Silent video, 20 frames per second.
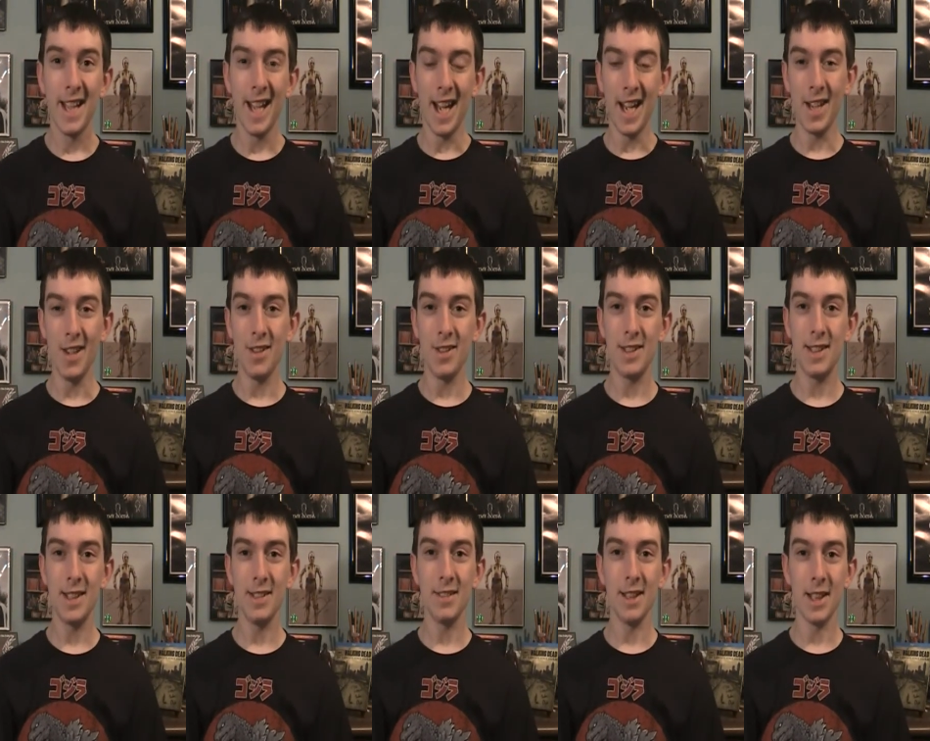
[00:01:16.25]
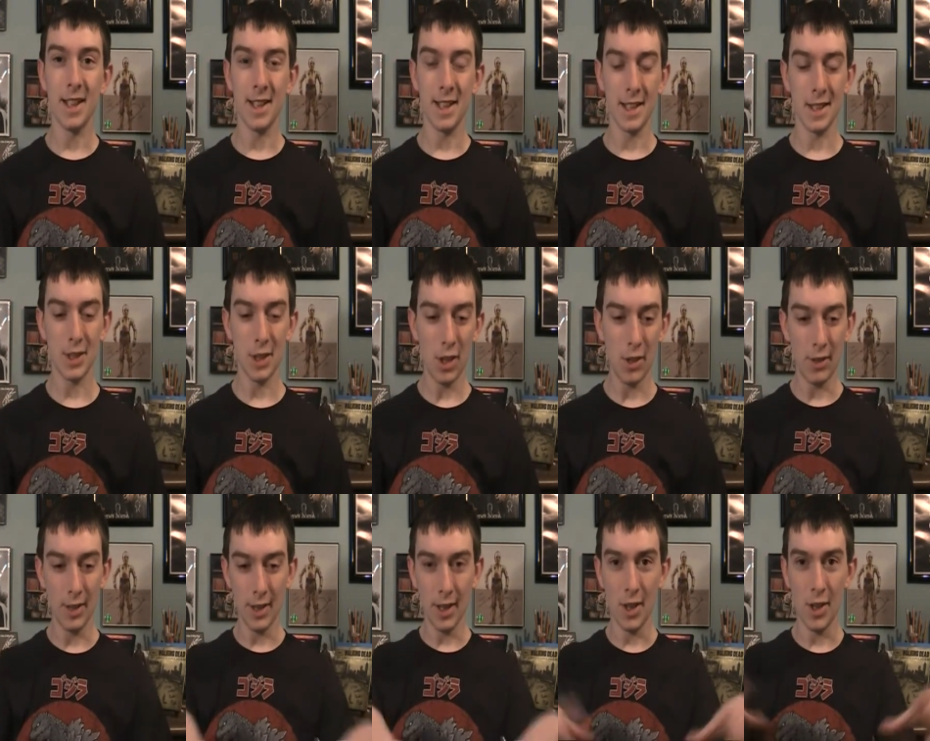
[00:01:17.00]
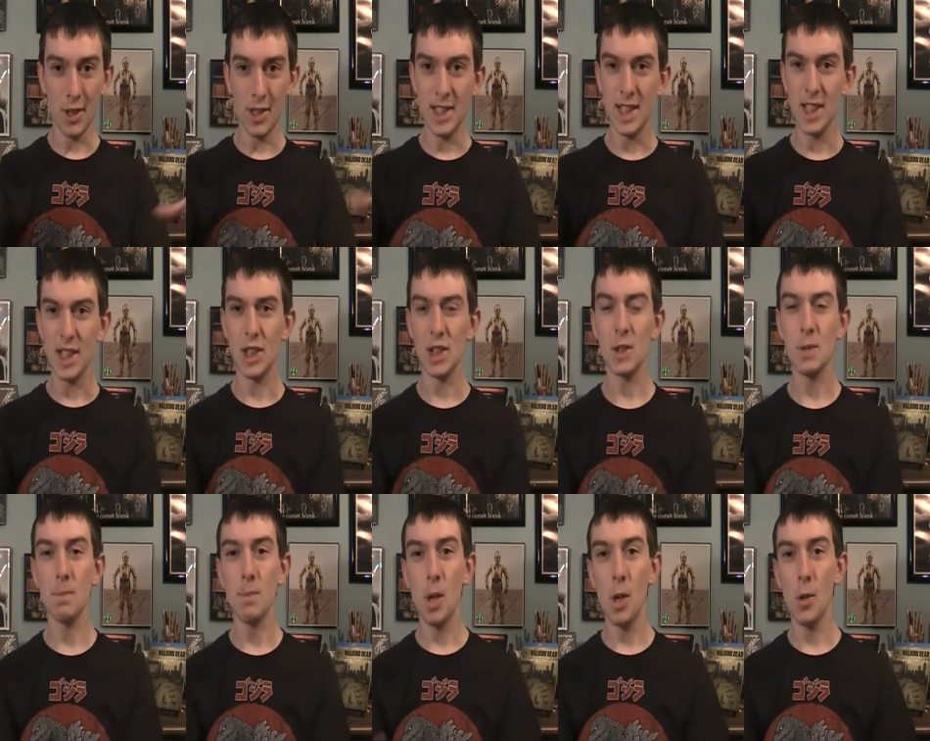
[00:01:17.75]
and you see like it's all like all you see is
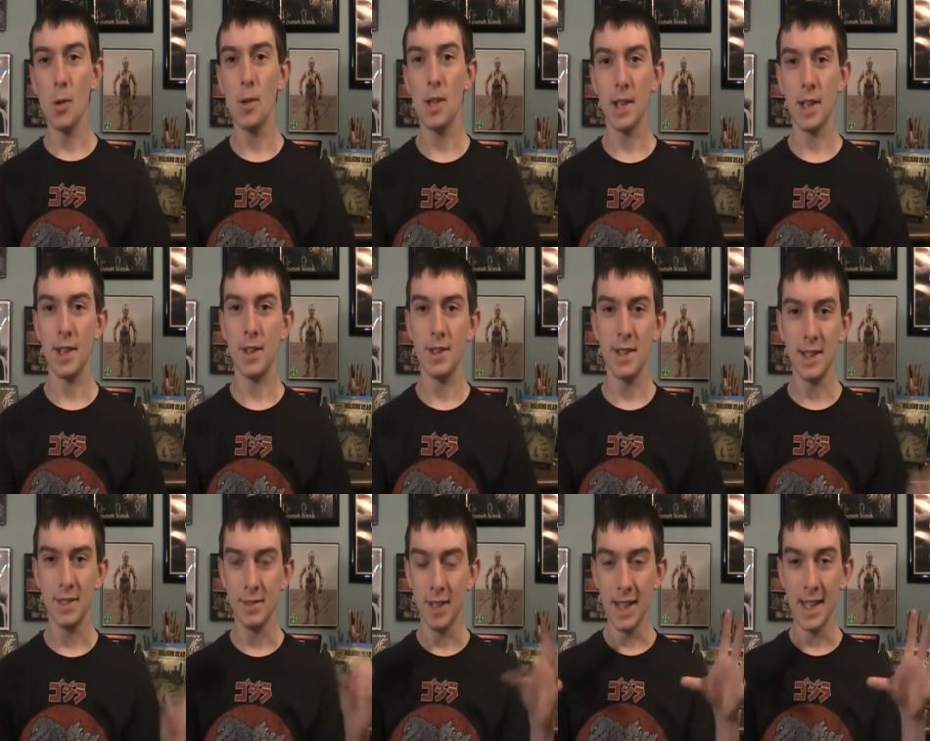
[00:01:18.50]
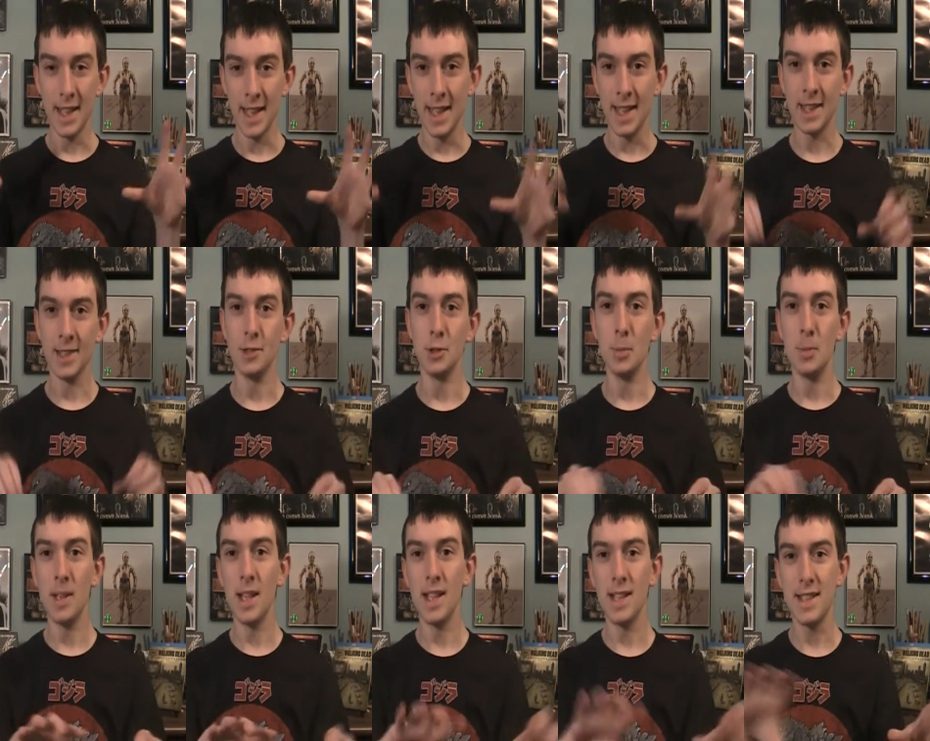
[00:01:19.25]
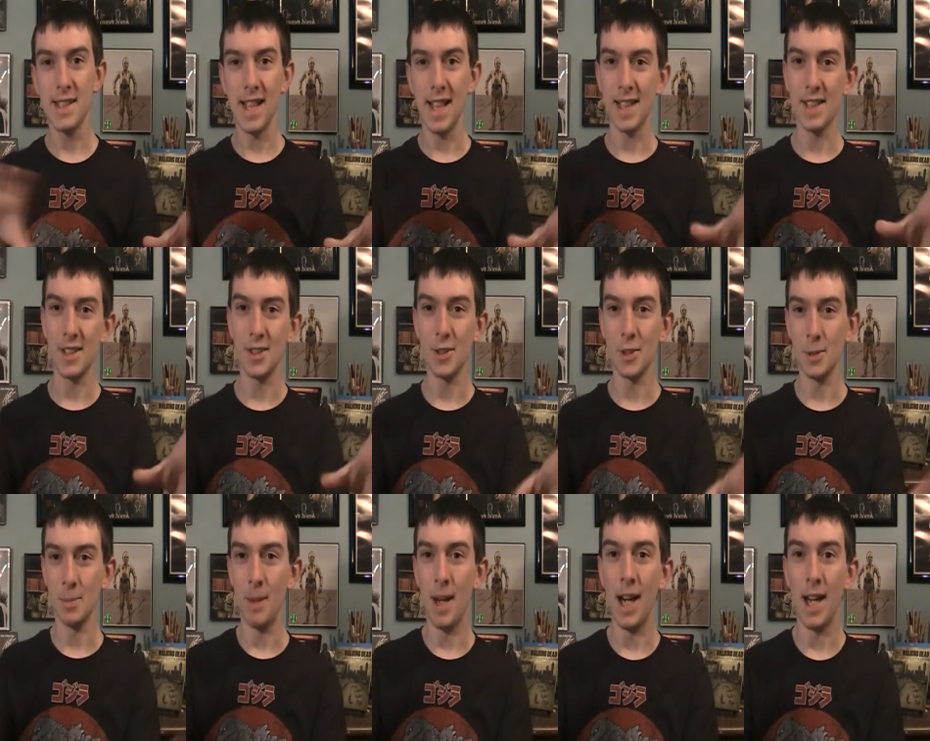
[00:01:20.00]
smoke, and you see lightning and illuminates
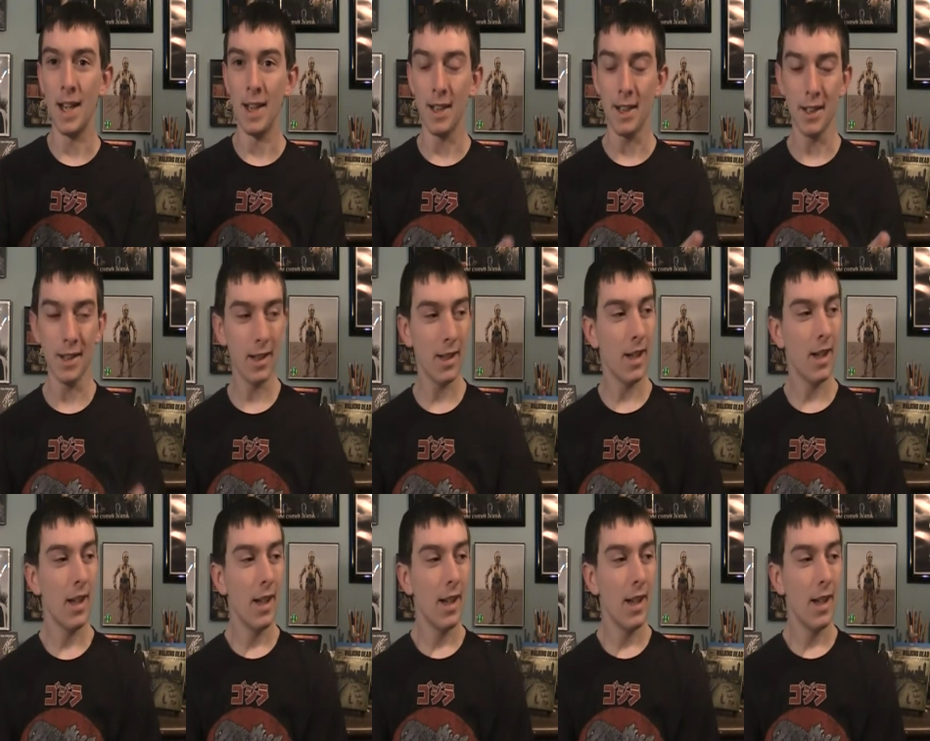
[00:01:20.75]
Godzilla's body.